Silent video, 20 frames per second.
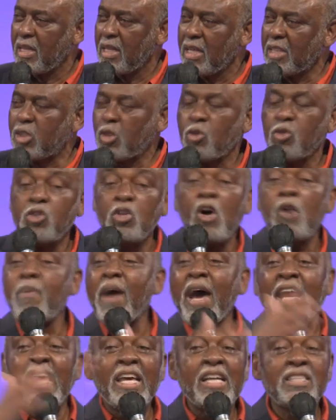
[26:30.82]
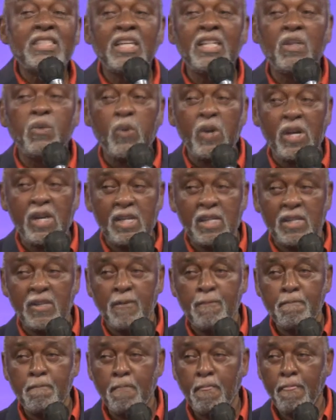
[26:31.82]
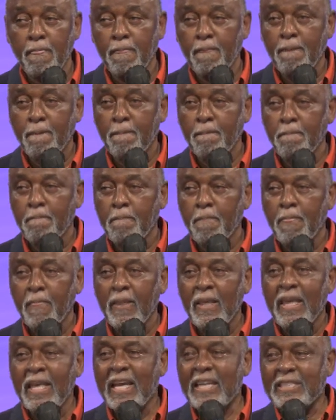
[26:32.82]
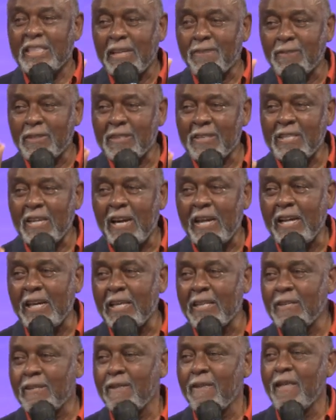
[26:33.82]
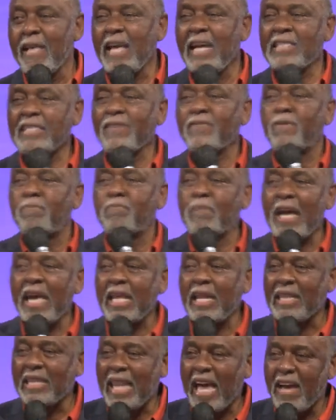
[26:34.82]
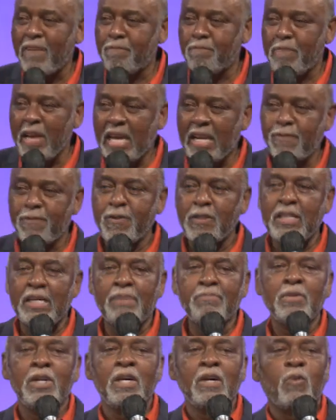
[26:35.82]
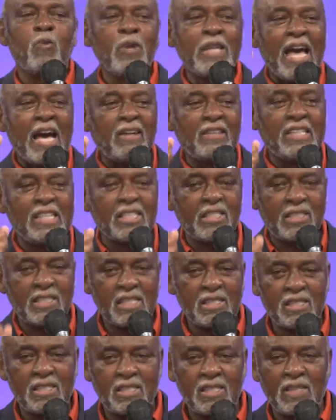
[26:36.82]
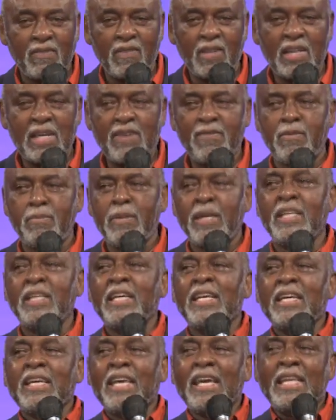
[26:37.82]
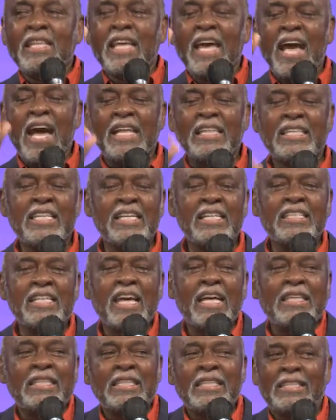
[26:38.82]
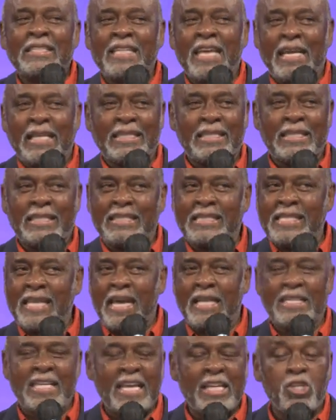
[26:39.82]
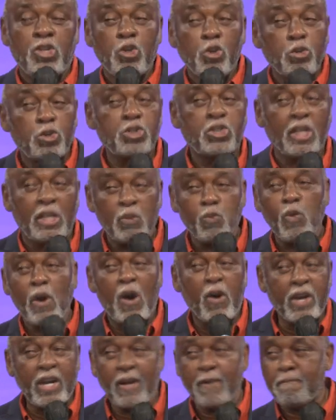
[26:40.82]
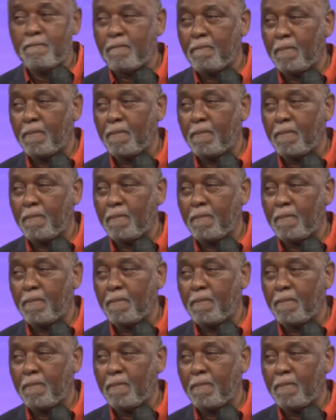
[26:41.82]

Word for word: So nobody else in the world has ever done it, has ever made life better for them without the assistance of the government. And the idea that that that that you shouldn't want it,